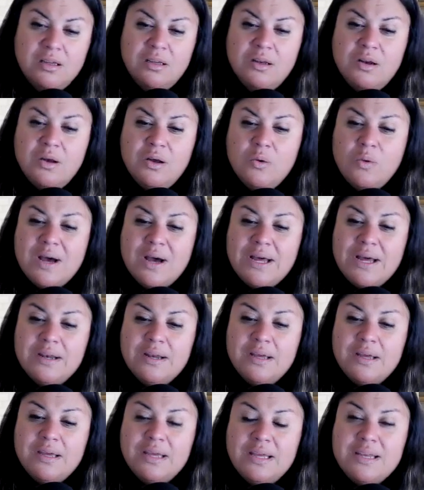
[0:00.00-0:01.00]
You know what?
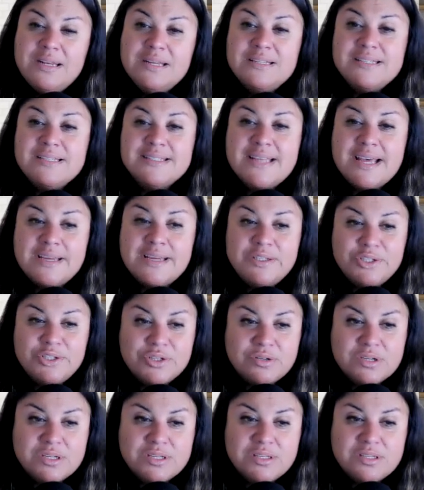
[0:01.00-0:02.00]
It is
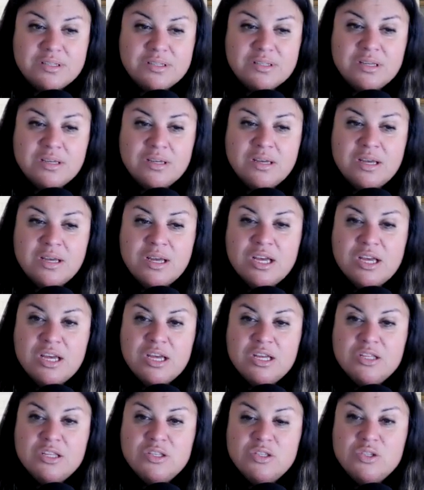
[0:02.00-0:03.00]
dangerous
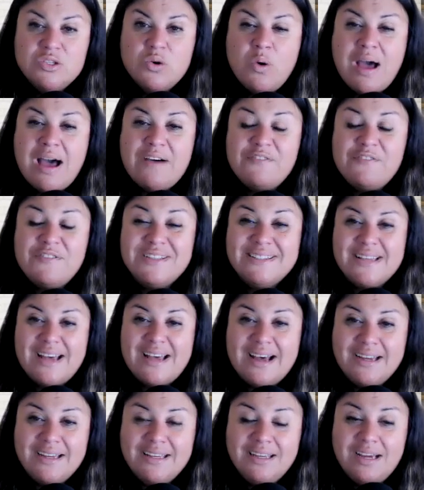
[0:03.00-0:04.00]
to have
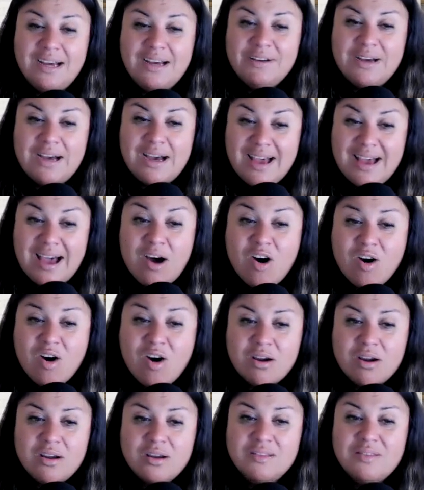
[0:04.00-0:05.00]
a
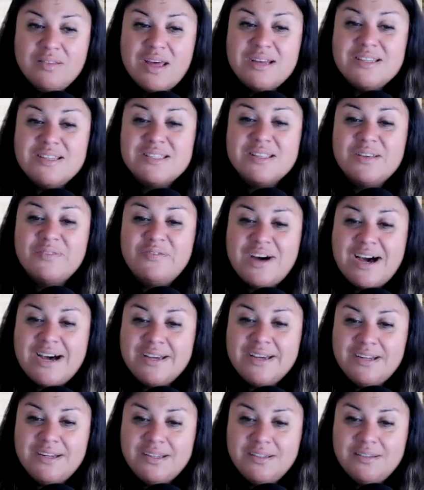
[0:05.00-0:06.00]
heart that is
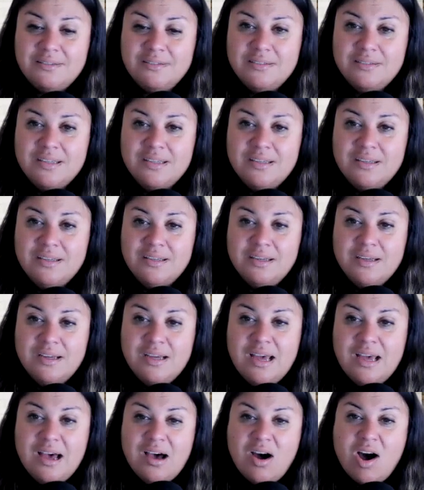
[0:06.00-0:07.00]
divided,
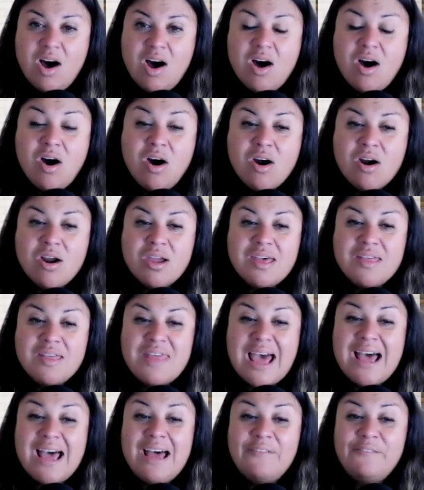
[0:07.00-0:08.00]
a heart
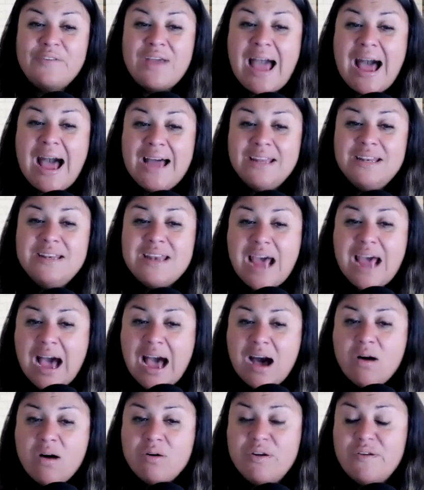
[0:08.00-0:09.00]
that have gotten
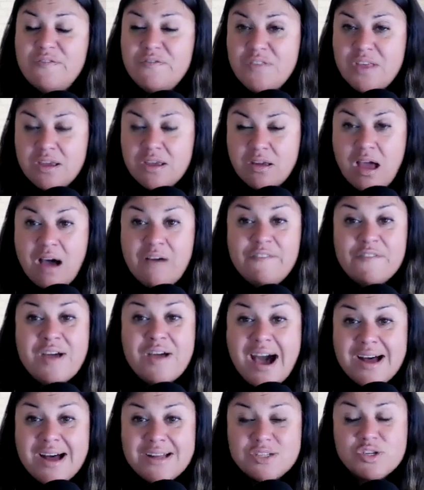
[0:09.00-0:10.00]
out of
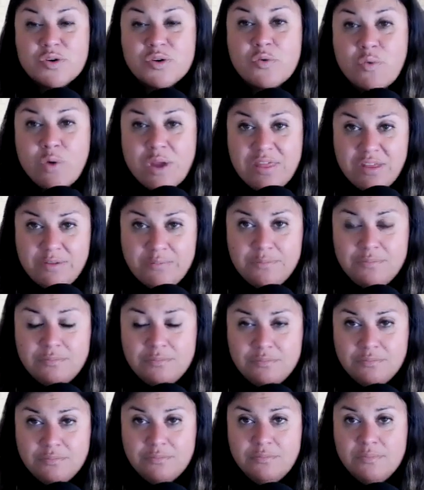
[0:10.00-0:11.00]
God's rhythm.
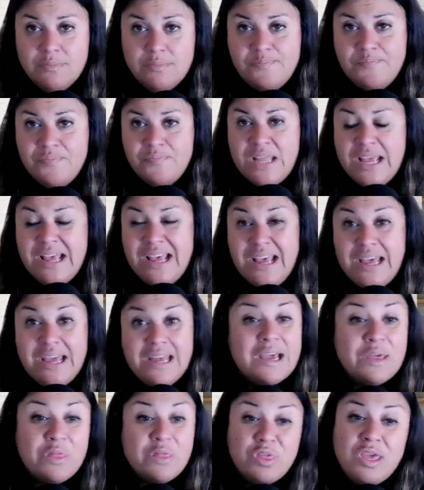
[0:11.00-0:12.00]

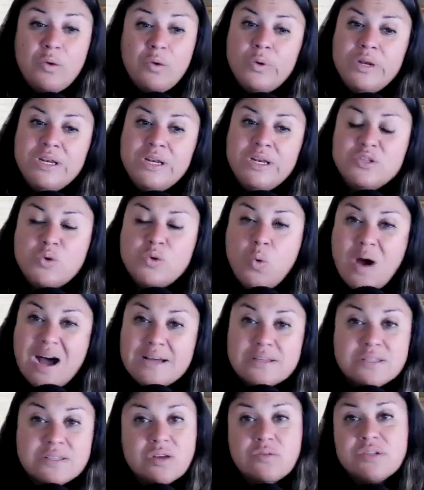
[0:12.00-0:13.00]
And I think we need to
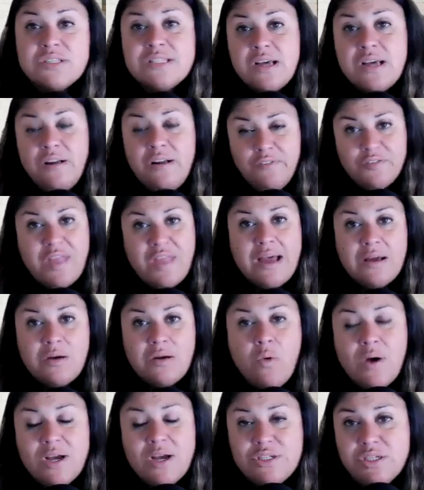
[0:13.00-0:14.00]
ask ourselves that
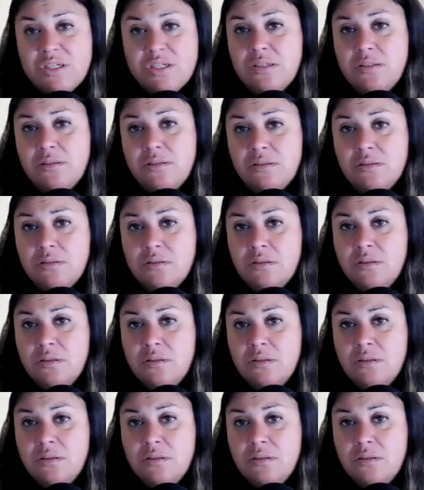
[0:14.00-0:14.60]
question,